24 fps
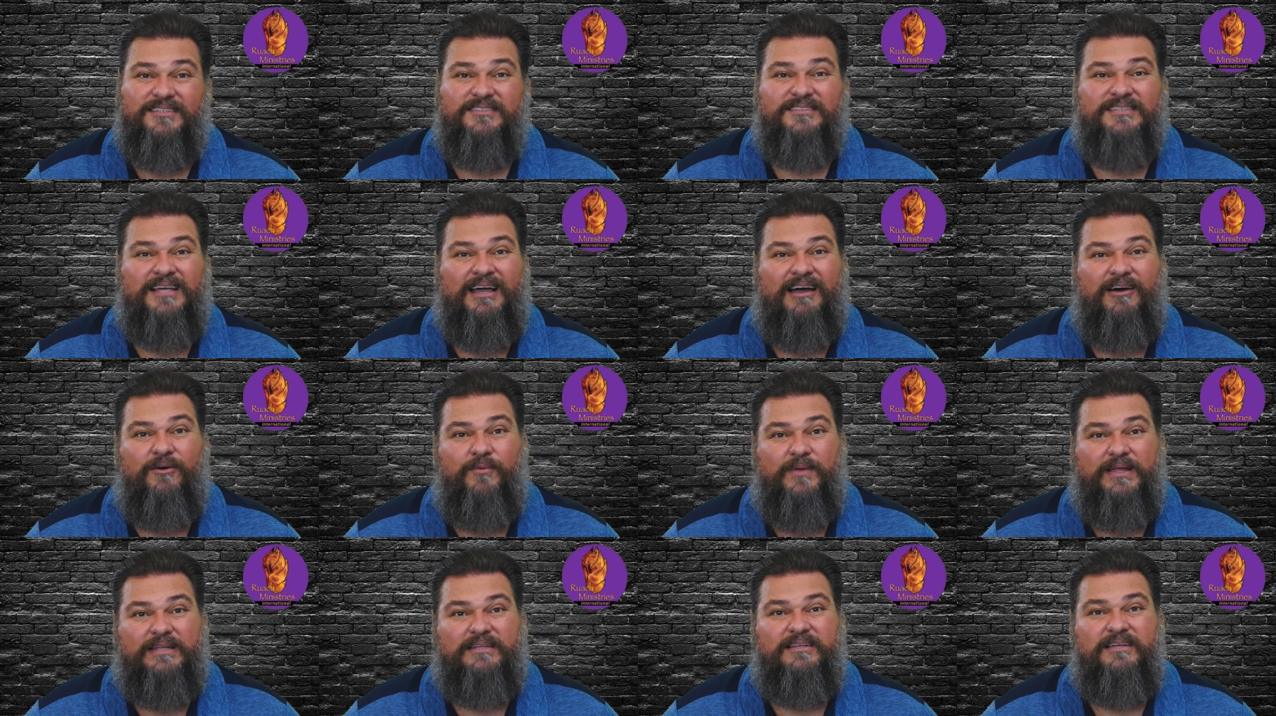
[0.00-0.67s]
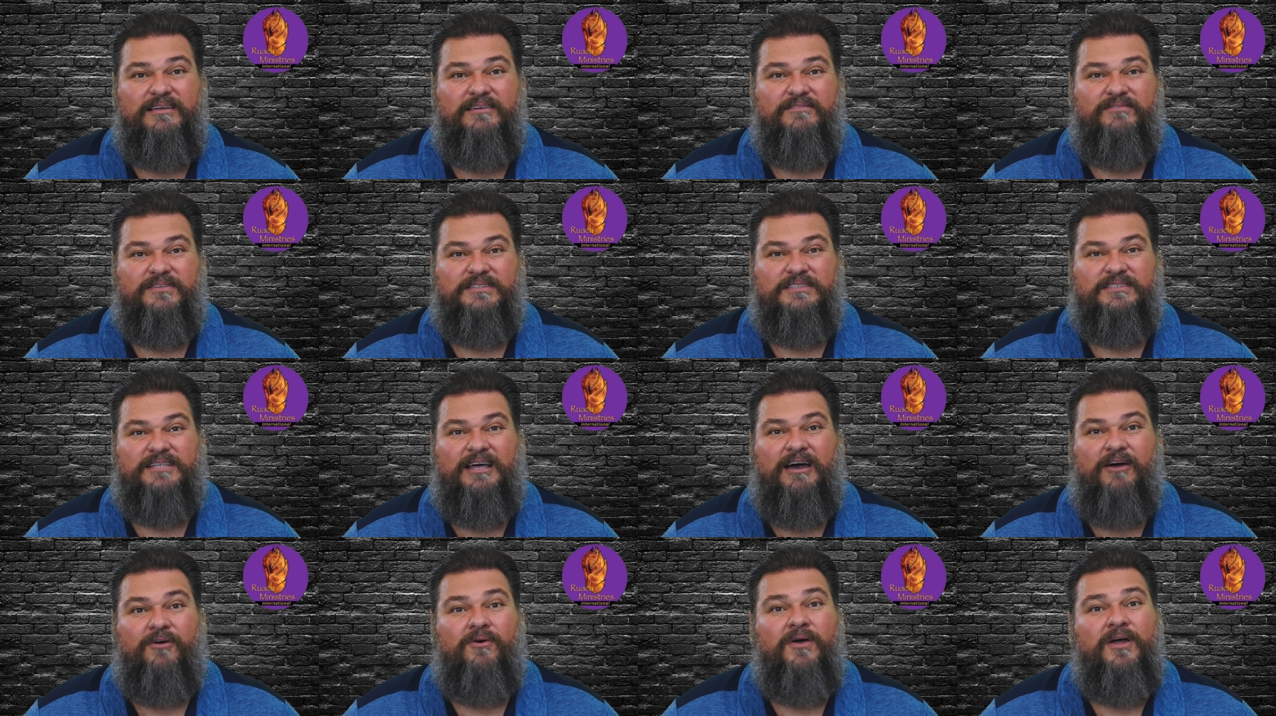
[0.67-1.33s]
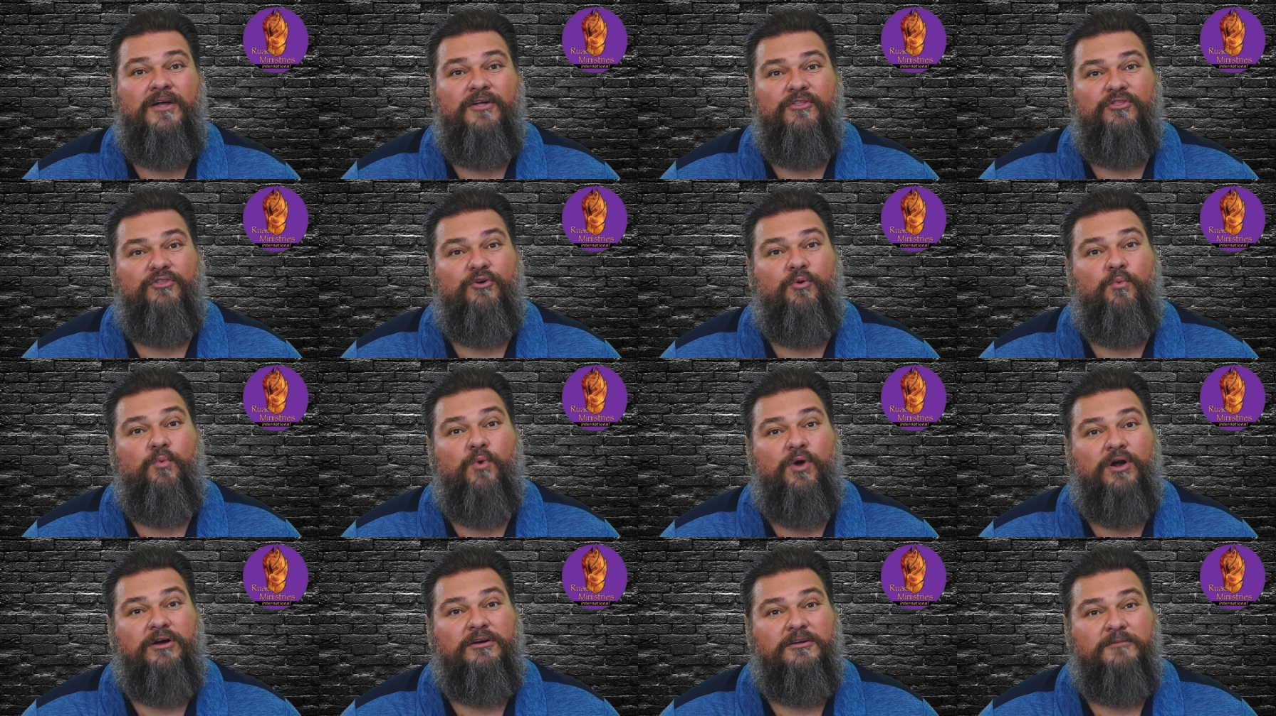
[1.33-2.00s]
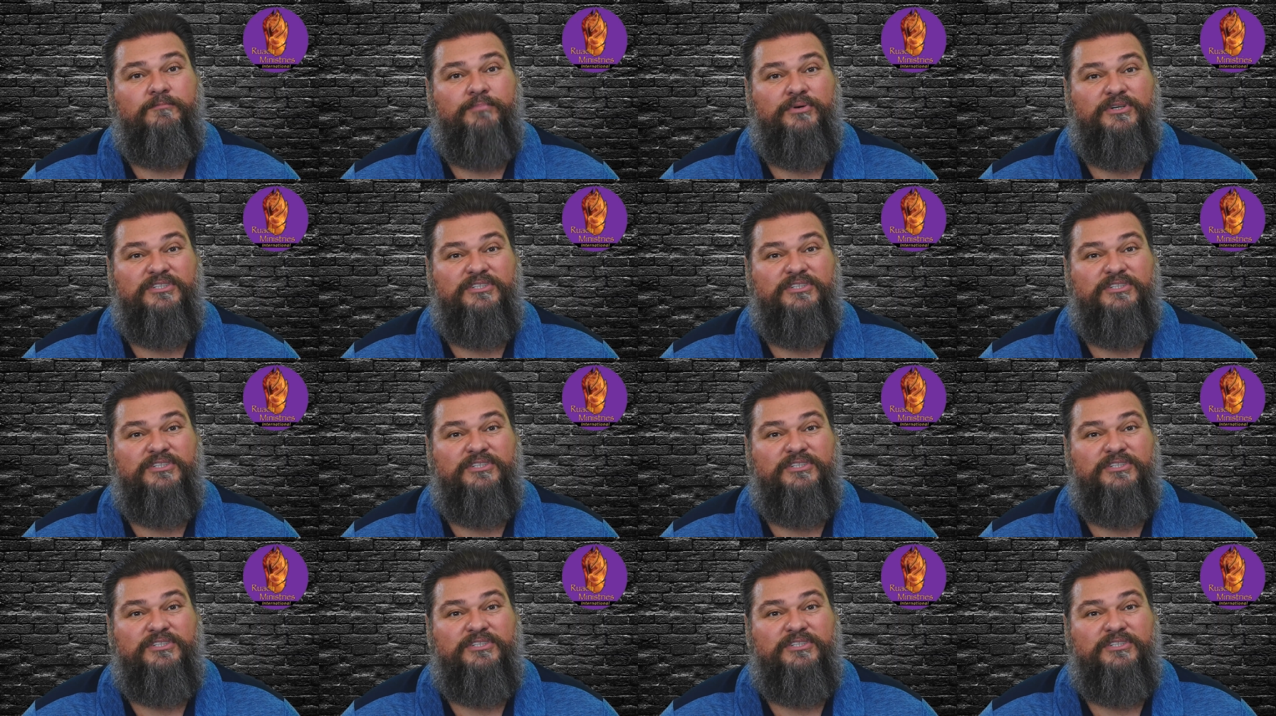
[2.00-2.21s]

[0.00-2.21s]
It's how we live. It's how the world